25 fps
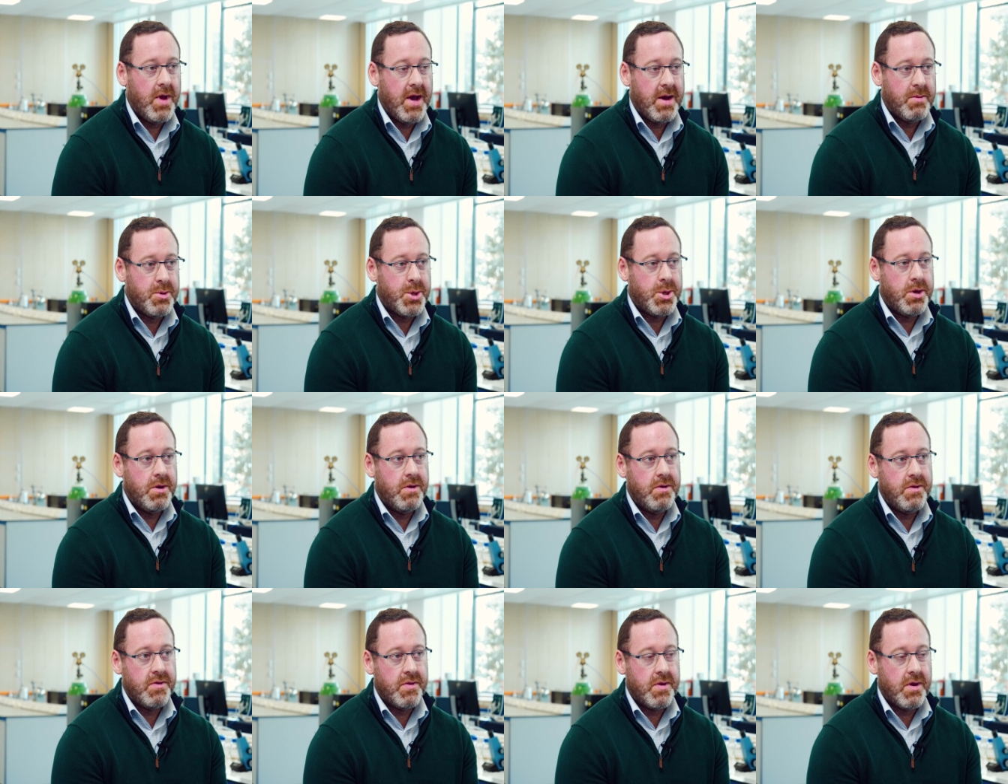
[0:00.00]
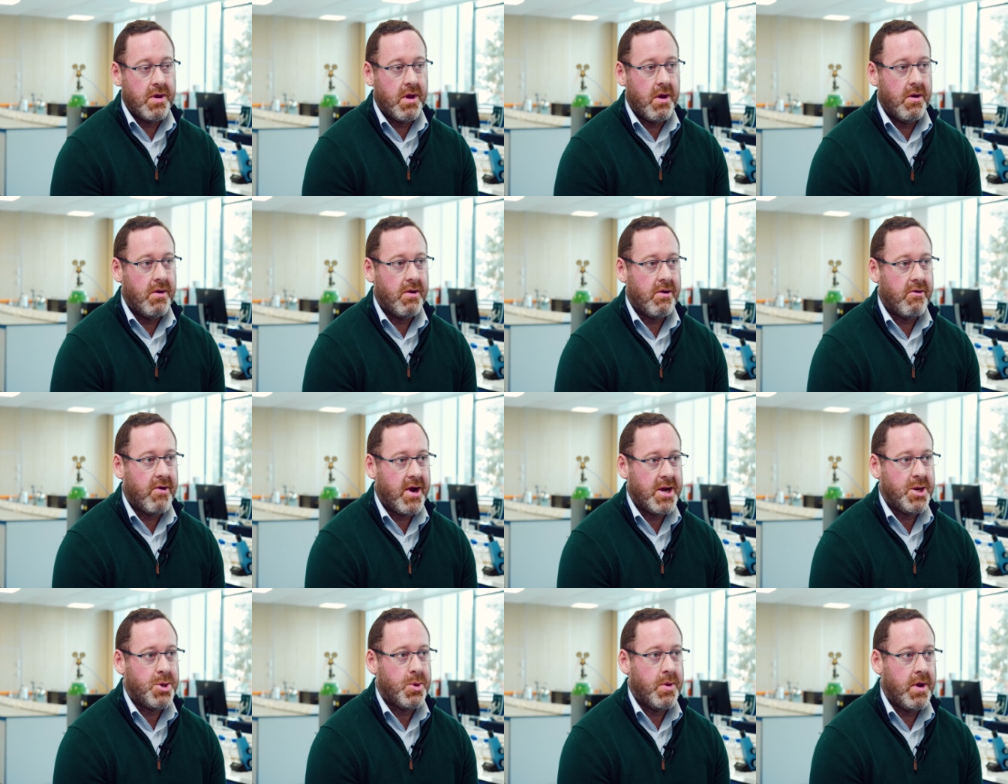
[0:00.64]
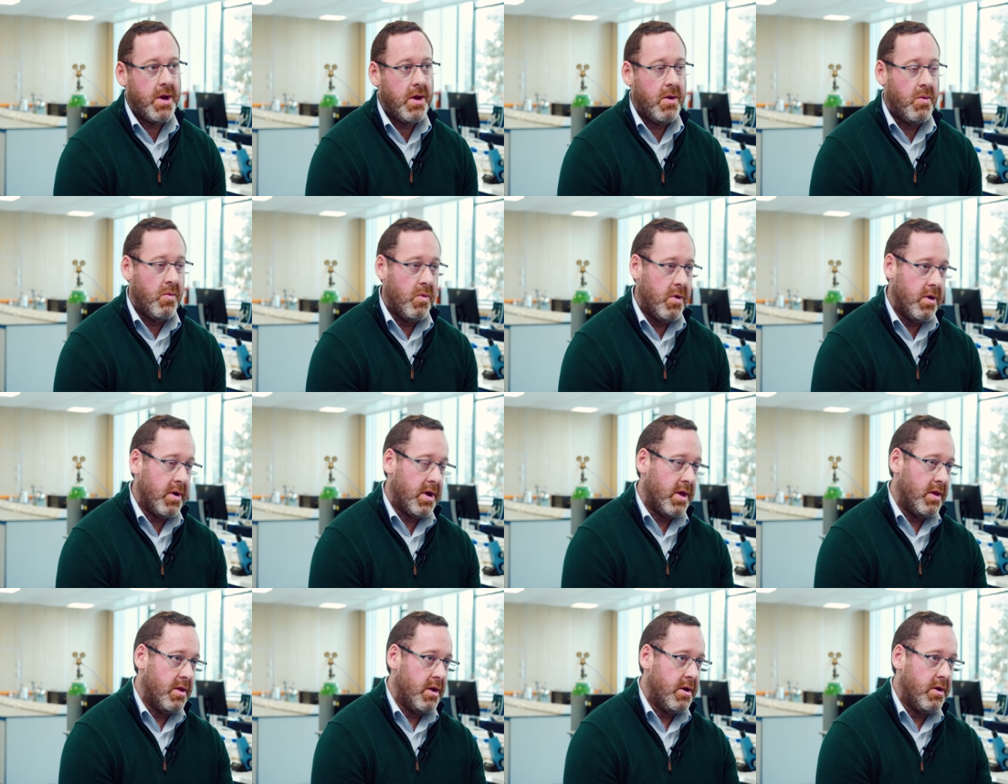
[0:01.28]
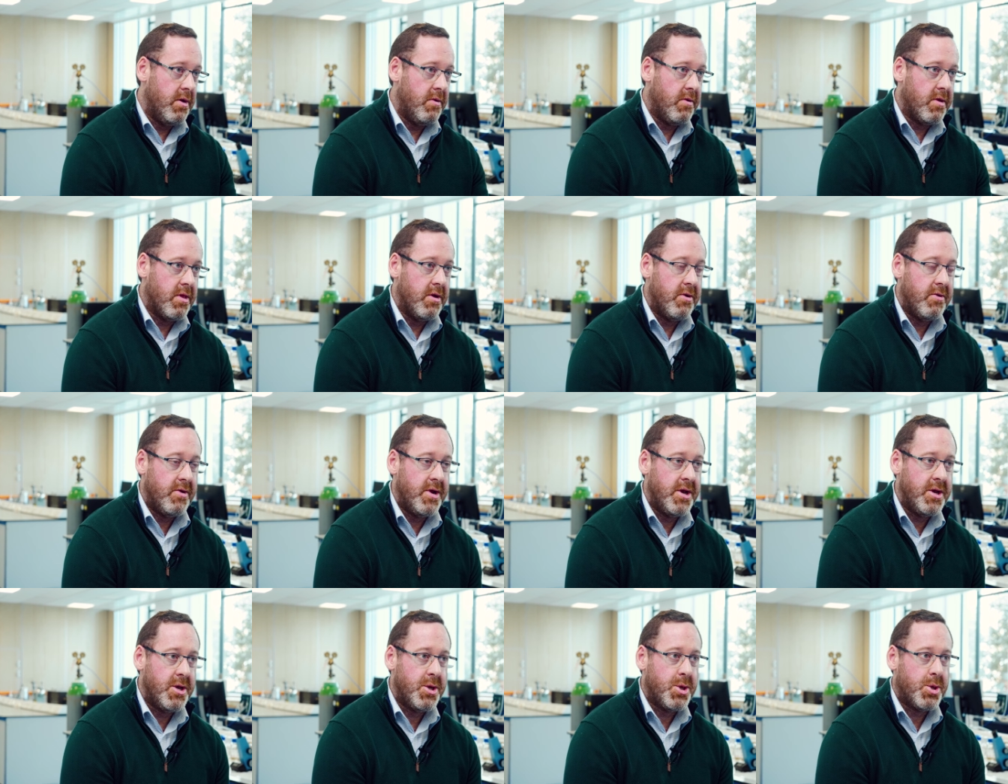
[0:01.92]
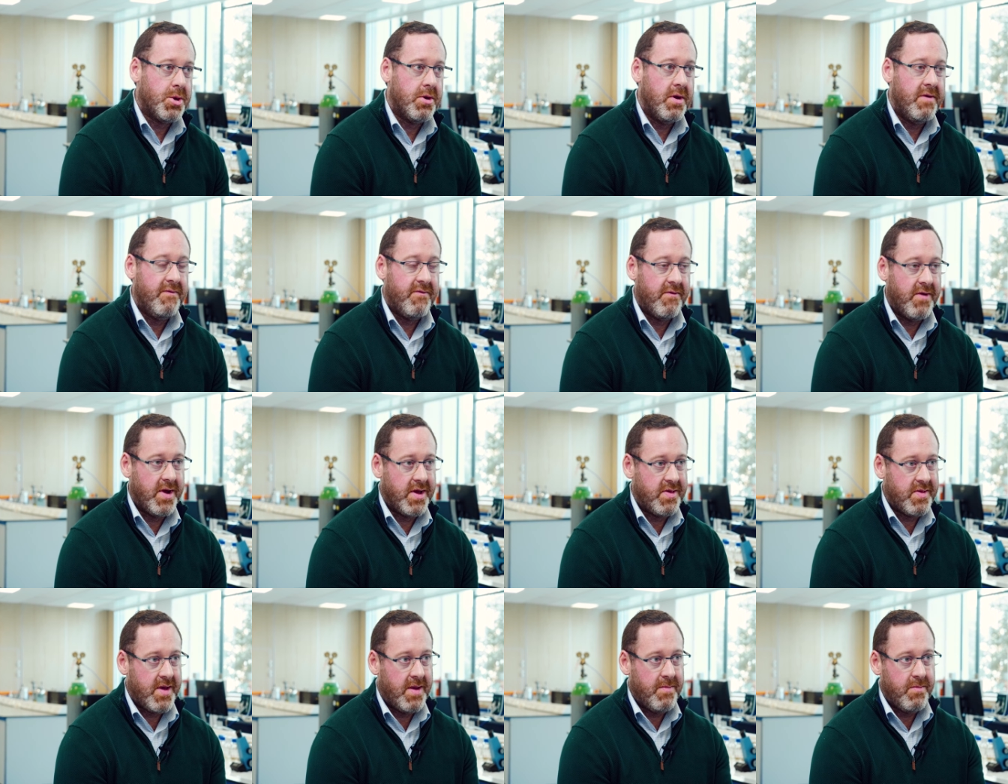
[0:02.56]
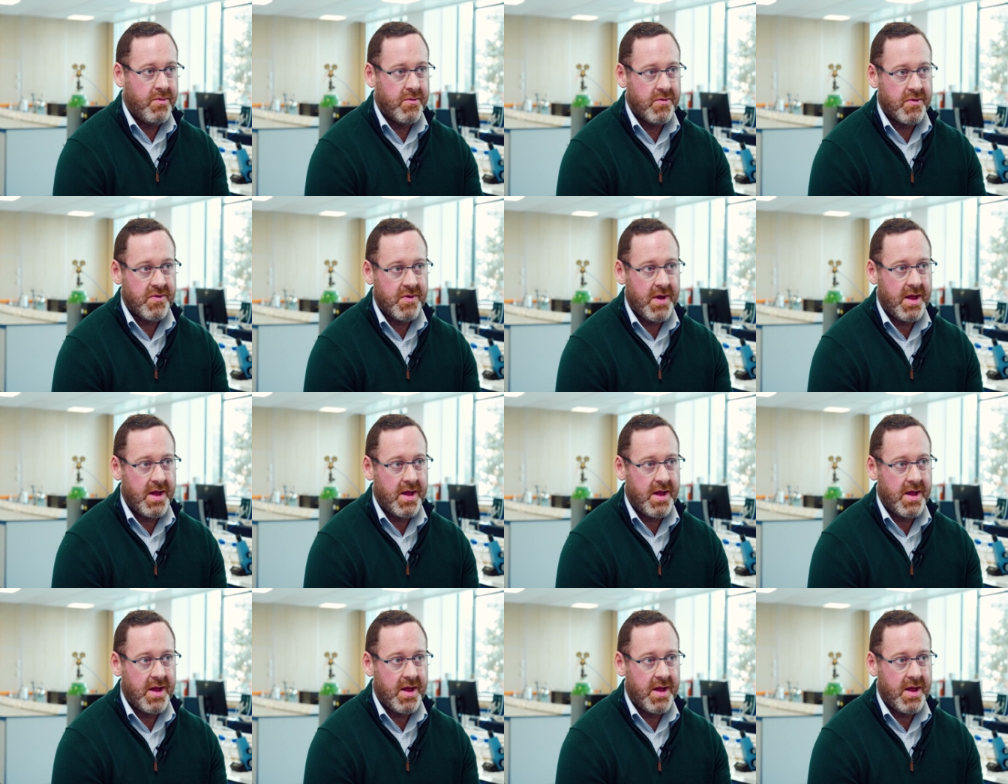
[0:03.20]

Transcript: We have students that go and graduate and work in the nuclear industry, for example,